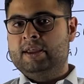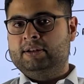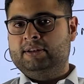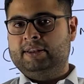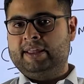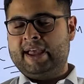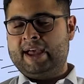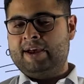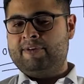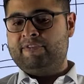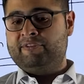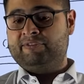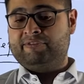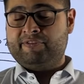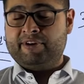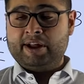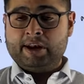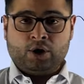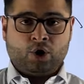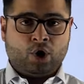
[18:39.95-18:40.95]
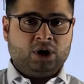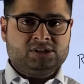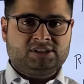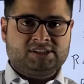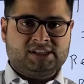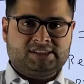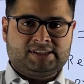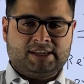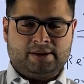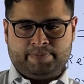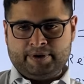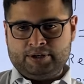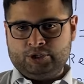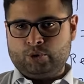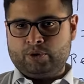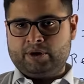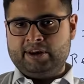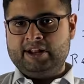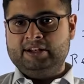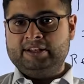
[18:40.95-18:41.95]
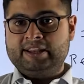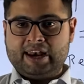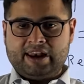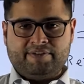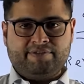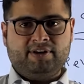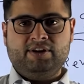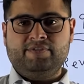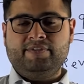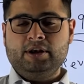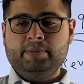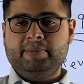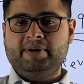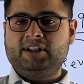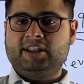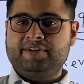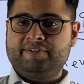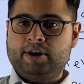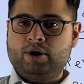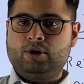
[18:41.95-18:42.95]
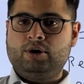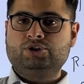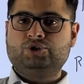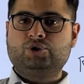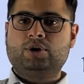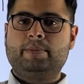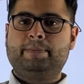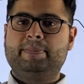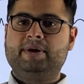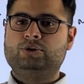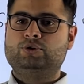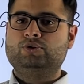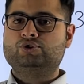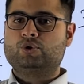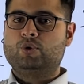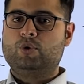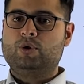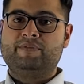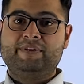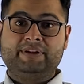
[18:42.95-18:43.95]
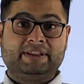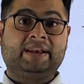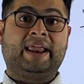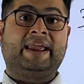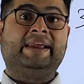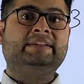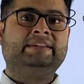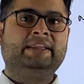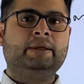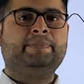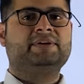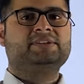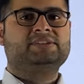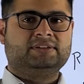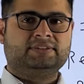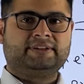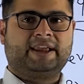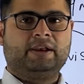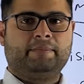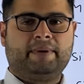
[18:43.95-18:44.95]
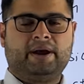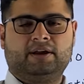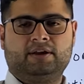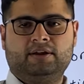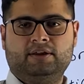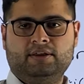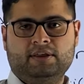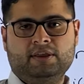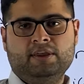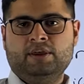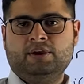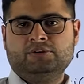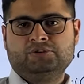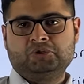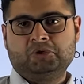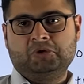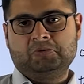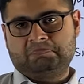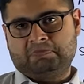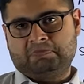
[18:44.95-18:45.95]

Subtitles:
they were not just able to clear the level one, but they were also able to score with a 90 percentile mark. So